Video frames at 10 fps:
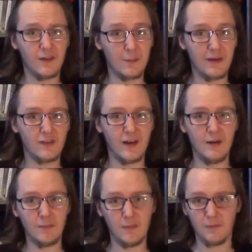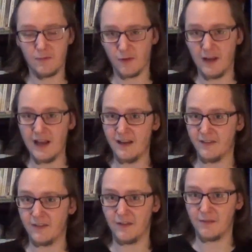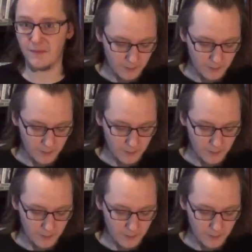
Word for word: the best game for last.